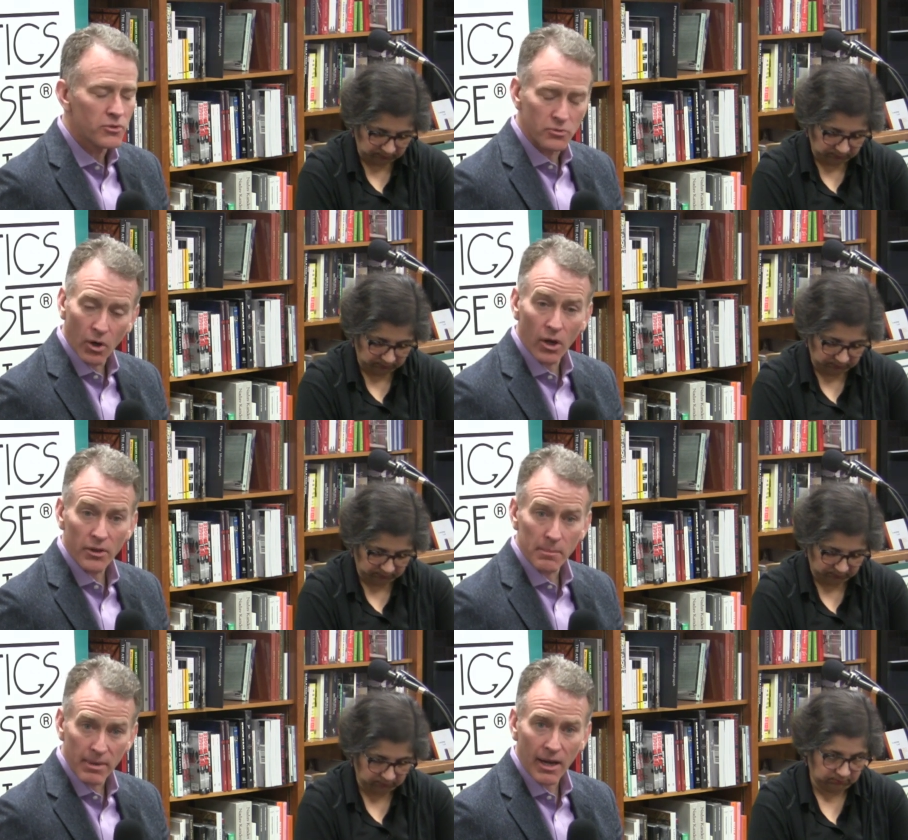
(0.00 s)
Speaker 1: draw the
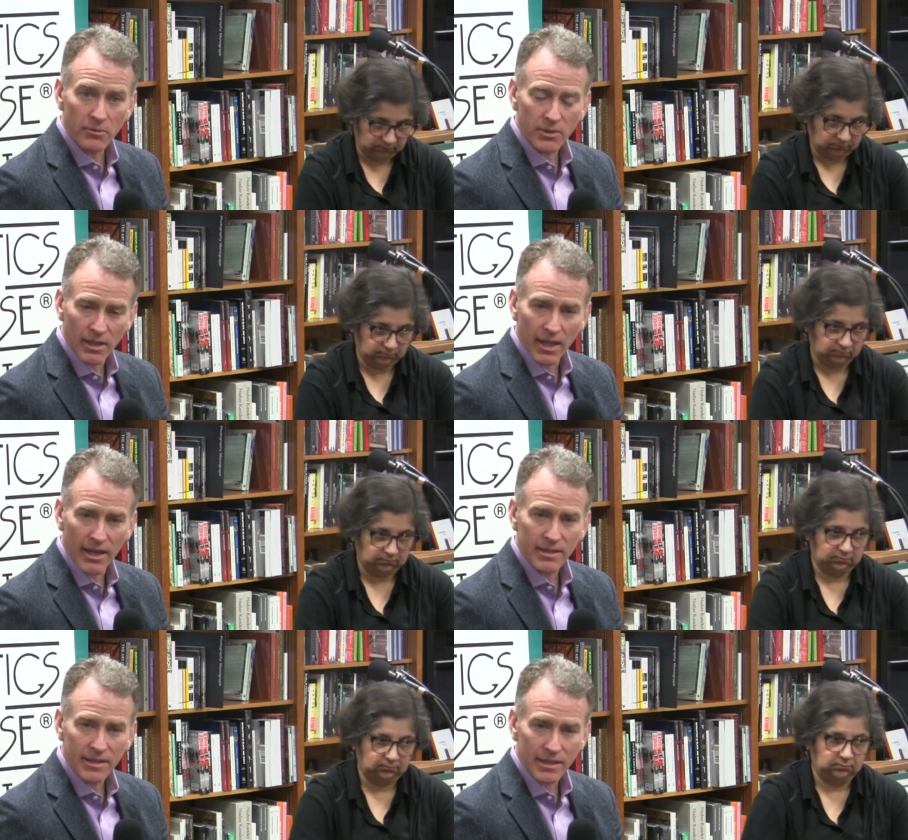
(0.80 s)
boundary
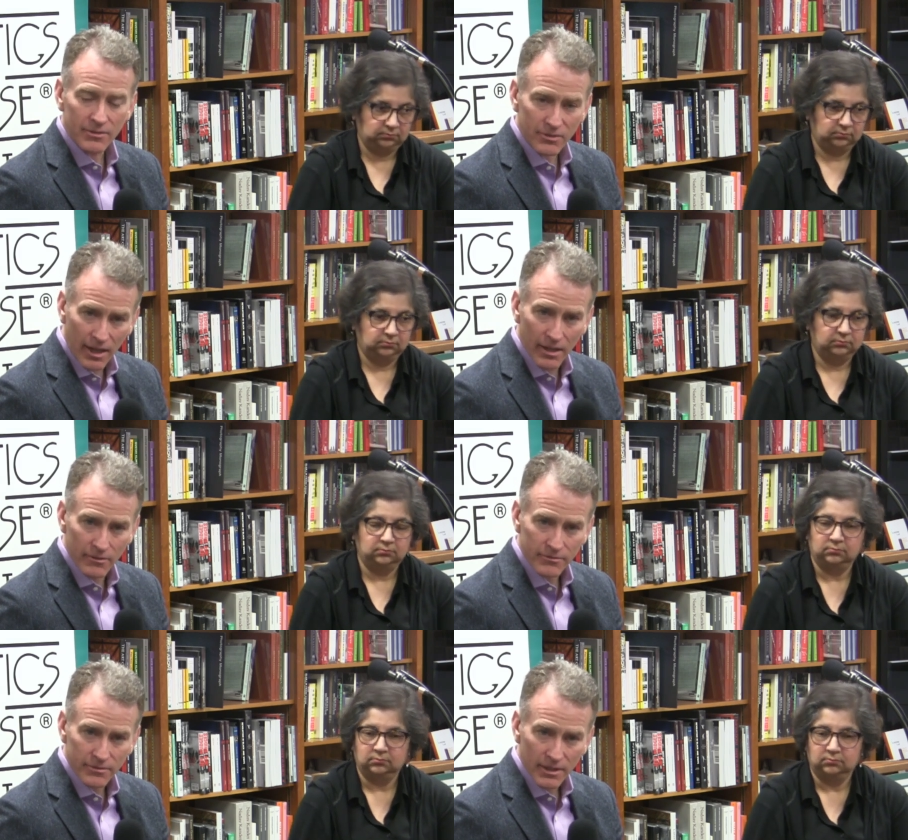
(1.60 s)
line
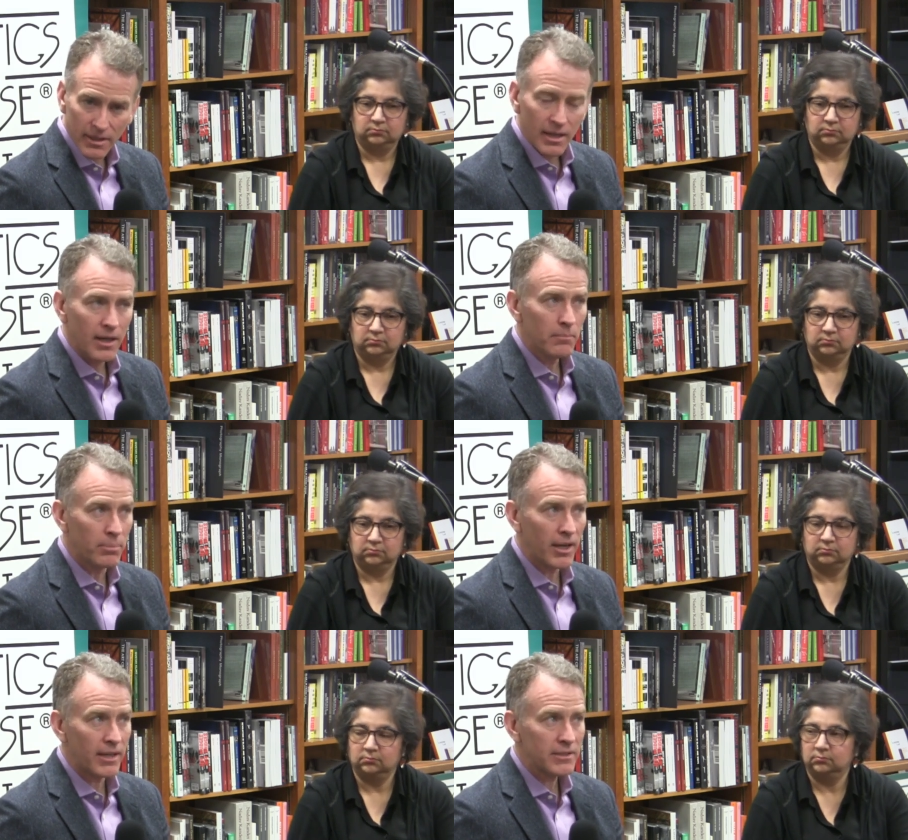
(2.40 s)
itself,
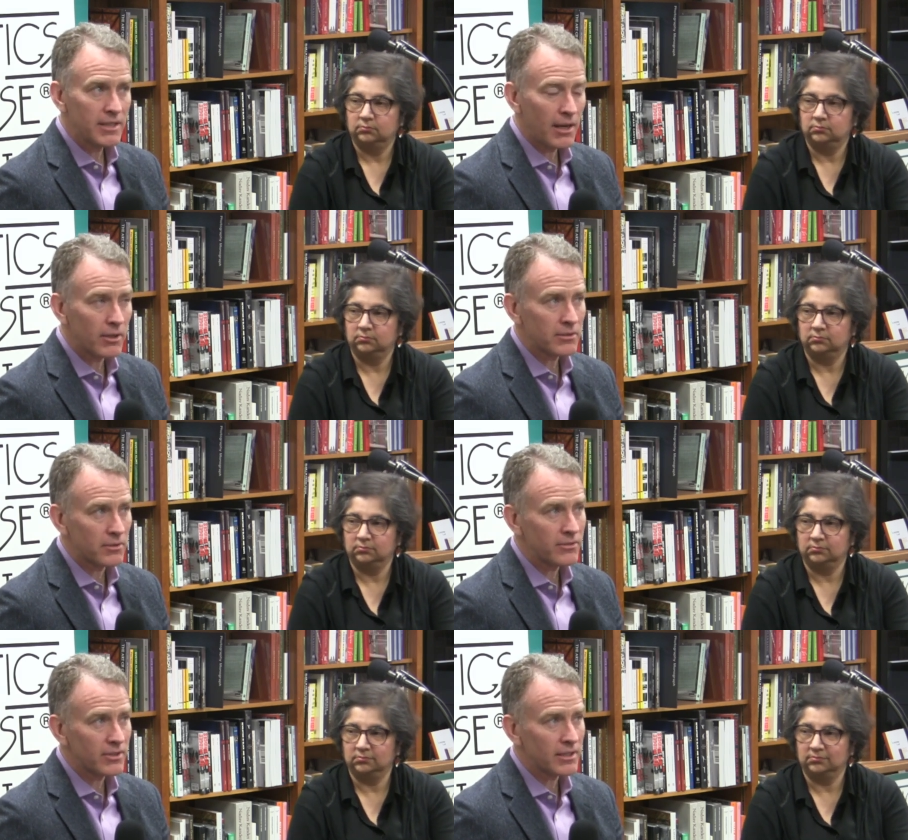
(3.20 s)
but
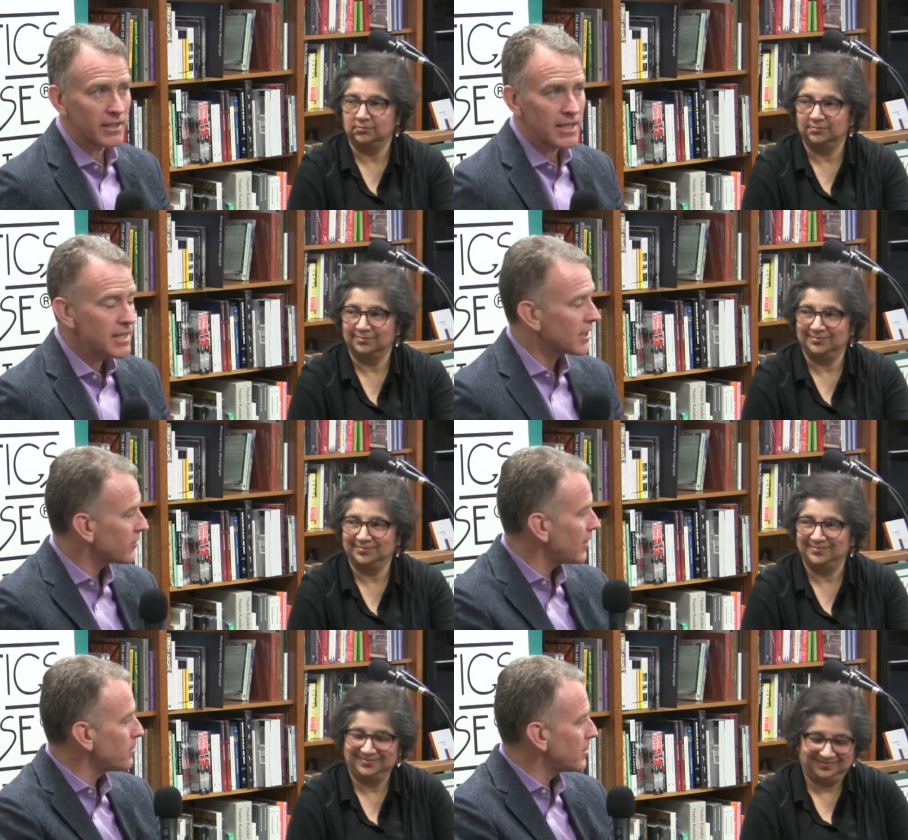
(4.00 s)
characteristically he
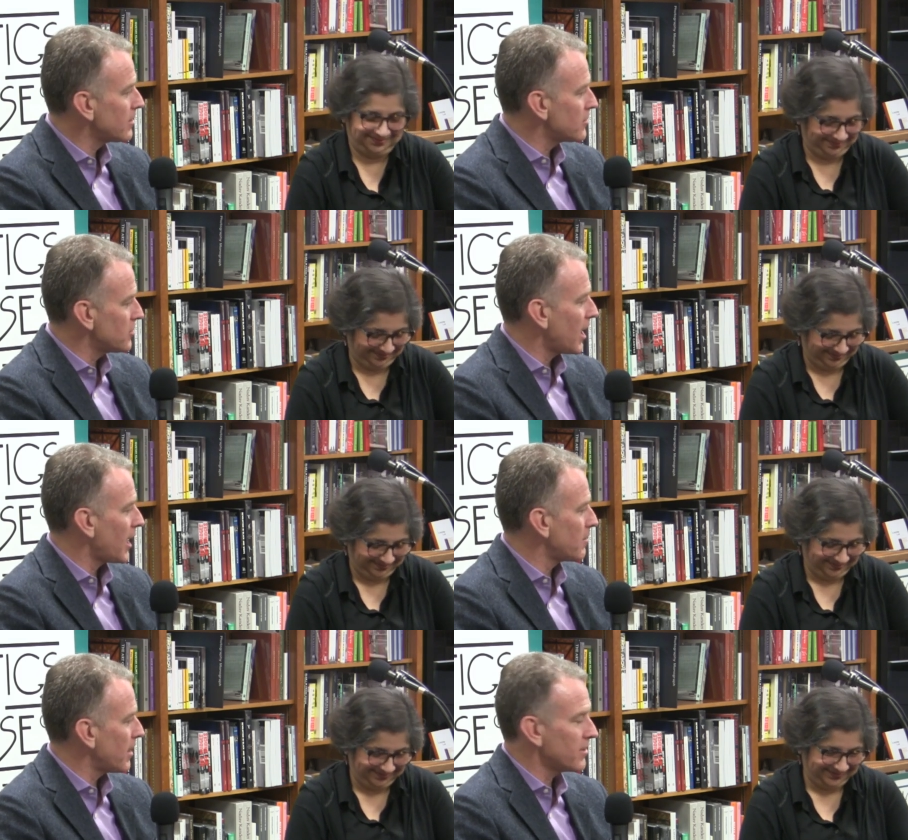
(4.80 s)
accepted the job
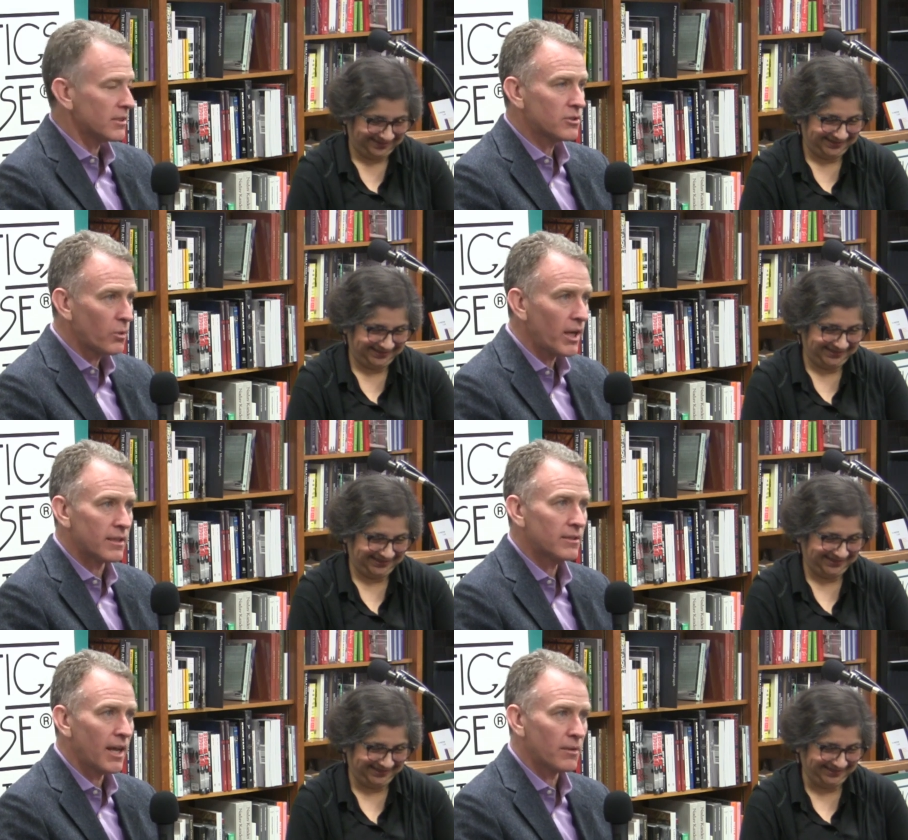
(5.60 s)
and then
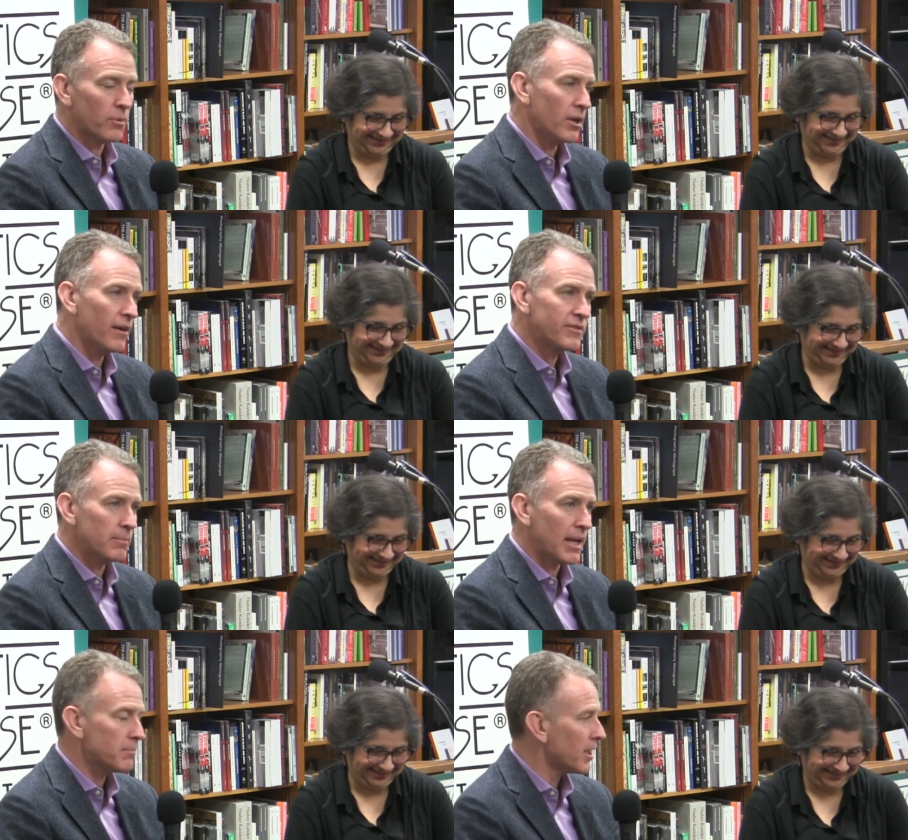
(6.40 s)
quit and went off to
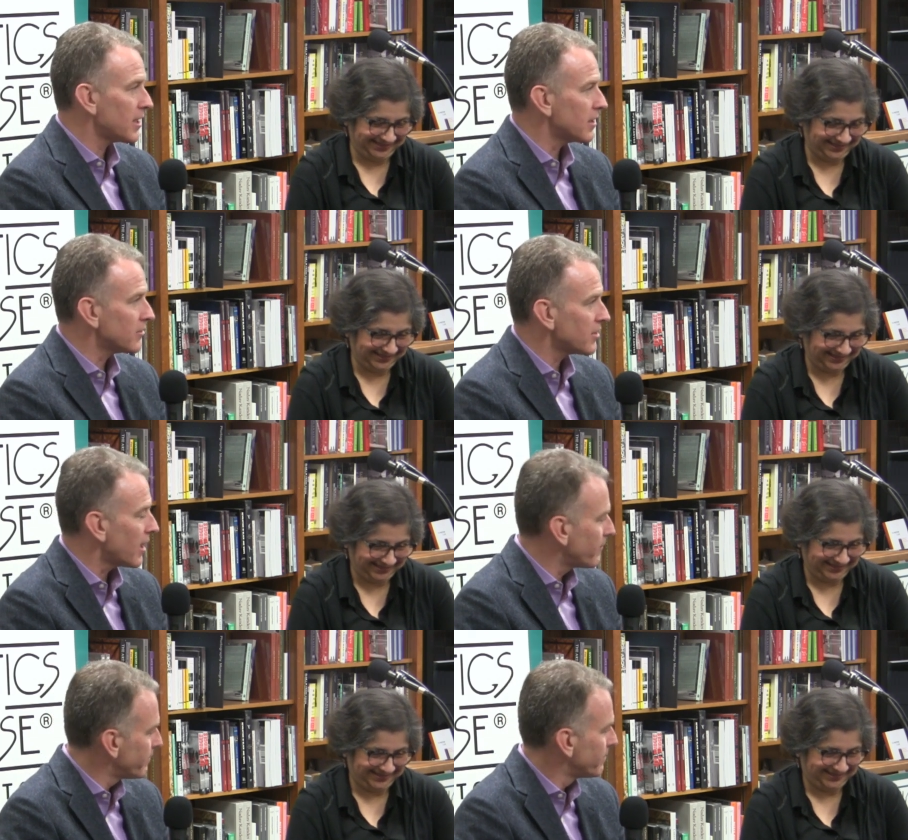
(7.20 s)
make money instead.
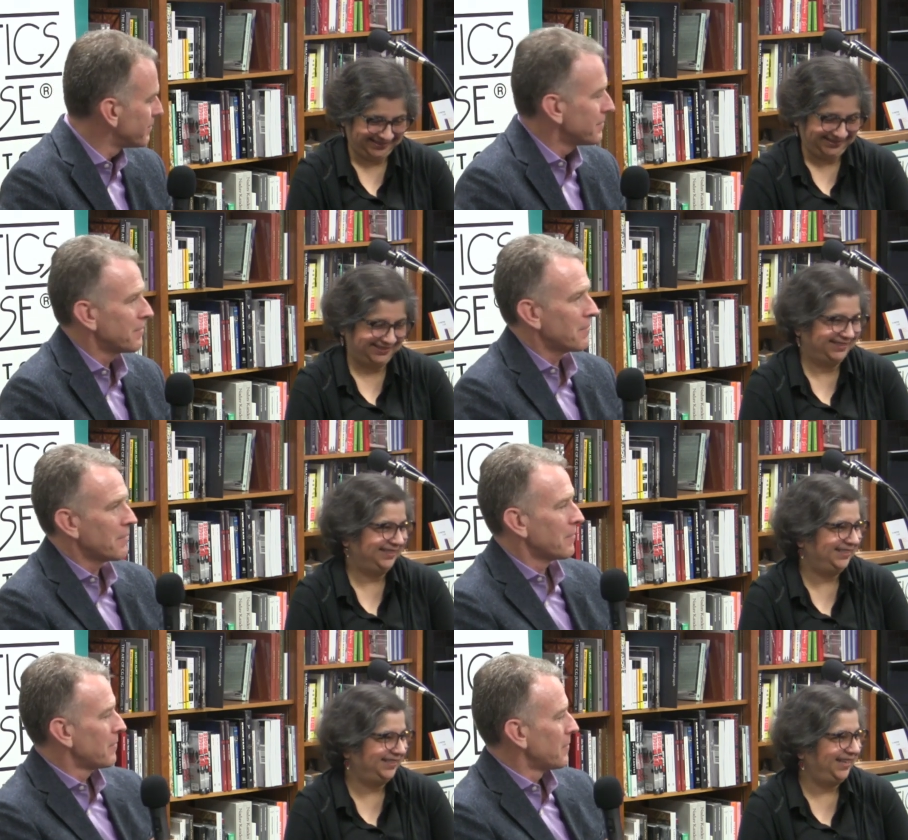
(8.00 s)

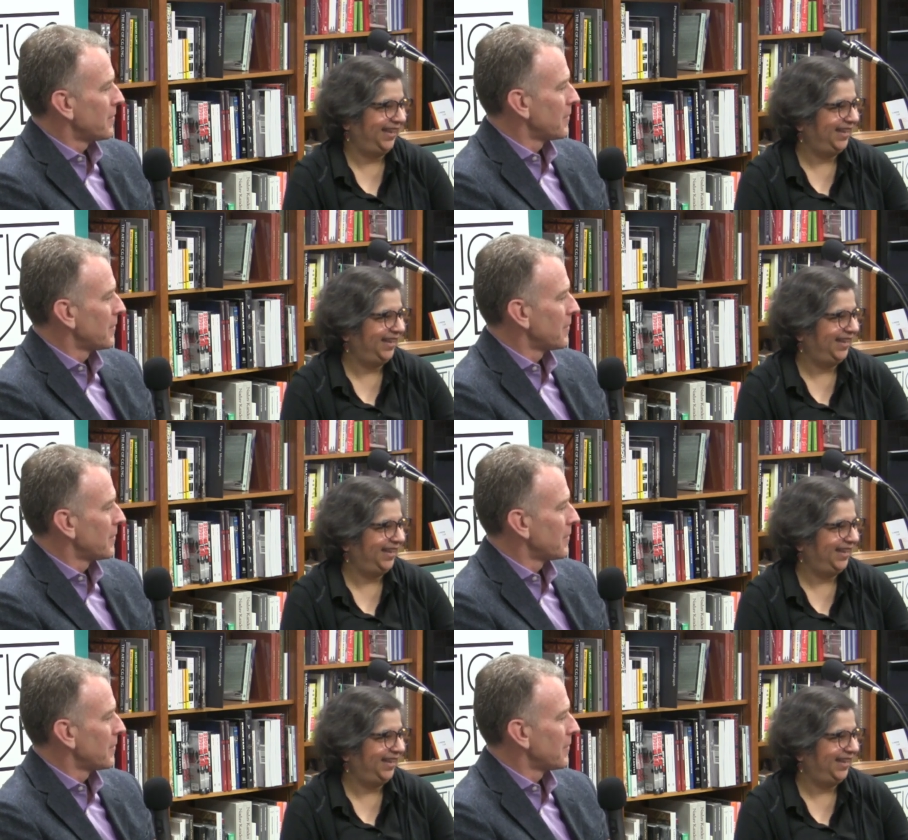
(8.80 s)
Uh,